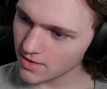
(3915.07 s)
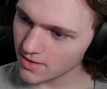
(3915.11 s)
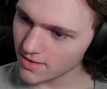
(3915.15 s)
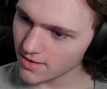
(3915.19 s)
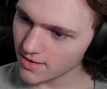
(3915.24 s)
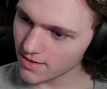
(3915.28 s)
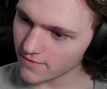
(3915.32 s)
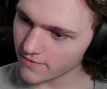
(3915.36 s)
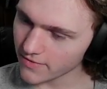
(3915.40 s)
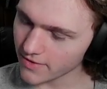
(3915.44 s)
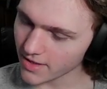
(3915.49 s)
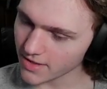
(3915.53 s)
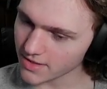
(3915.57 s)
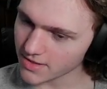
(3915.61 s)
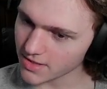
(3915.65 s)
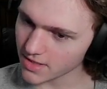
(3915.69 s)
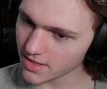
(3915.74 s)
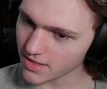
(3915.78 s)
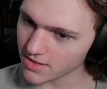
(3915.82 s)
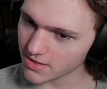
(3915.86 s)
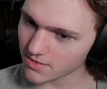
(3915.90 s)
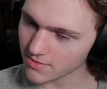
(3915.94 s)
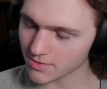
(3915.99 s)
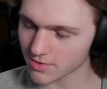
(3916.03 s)
If that's like
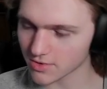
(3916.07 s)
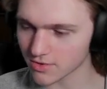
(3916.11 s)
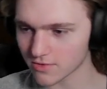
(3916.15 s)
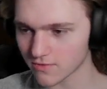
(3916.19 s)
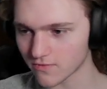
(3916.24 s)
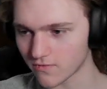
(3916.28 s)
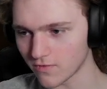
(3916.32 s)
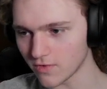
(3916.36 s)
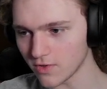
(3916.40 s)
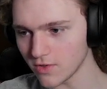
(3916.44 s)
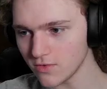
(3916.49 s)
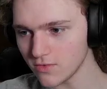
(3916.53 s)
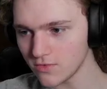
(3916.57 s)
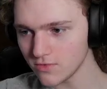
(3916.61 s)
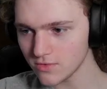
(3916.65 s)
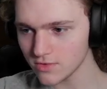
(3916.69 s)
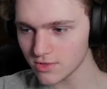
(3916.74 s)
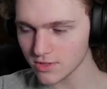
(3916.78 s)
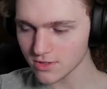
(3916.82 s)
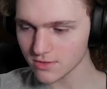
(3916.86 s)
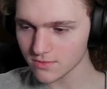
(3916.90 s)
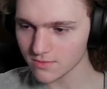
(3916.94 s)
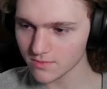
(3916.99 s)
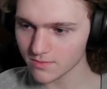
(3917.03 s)
some sort of
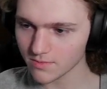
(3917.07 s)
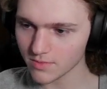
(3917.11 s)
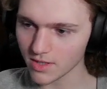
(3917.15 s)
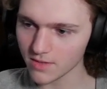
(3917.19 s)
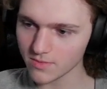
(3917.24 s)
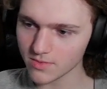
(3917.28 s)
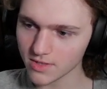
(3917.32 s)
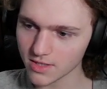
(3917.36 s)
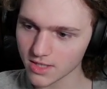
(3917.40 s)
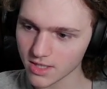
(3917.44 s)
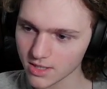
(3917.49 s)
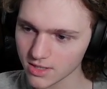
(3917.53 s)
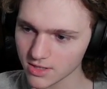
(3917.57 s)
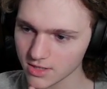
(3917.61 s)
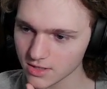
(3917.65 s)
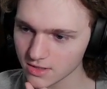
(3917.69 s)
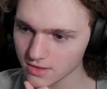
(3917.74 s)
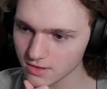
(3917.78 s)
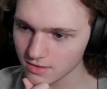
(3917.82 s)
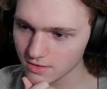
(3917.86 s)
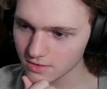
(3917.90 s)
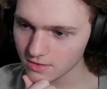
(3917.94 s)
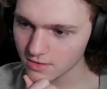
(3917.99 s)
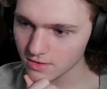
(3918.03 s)
news
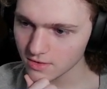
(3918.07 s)
publication